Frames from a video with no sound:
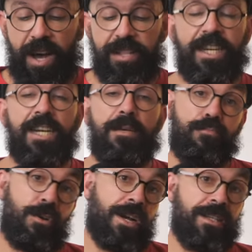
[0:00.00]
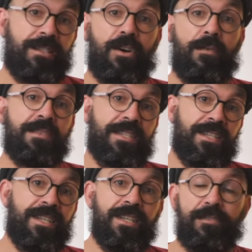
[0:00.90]
Other than the price,
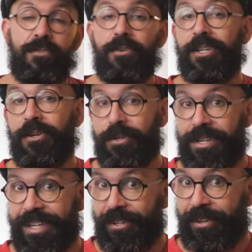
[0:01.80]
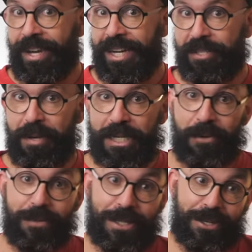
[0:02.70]
obviously, if you're gonna order it online,
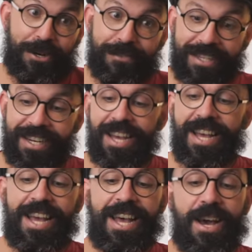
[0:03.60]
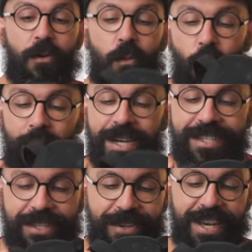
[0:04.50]
especially with COVID,
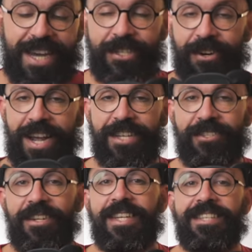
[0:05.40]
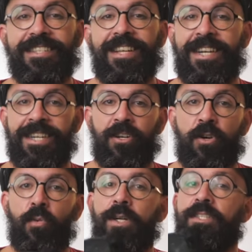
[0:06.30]
once you get your hands on this liner,
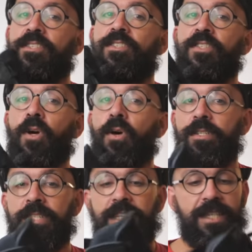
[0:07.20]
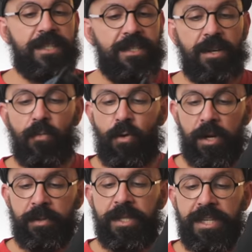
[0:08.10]
or once you see
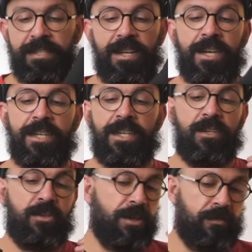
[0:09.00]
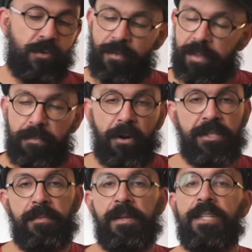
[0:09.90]
someone with this liner, or if you have the
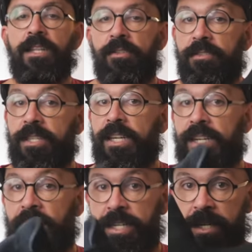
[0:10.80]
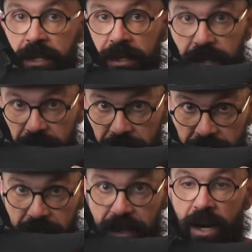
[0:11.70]
possibility to see a liner,
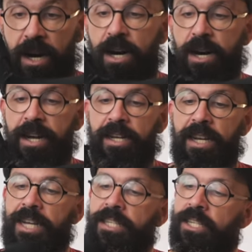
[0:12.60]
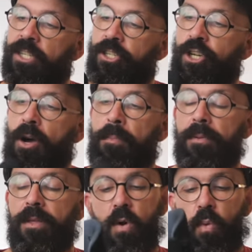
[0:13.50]
the RL liner in a shop,
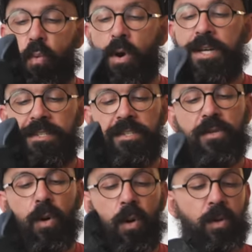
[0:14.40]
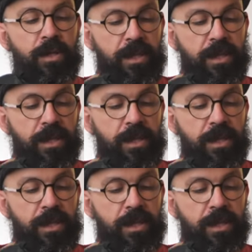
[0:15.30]
once you hold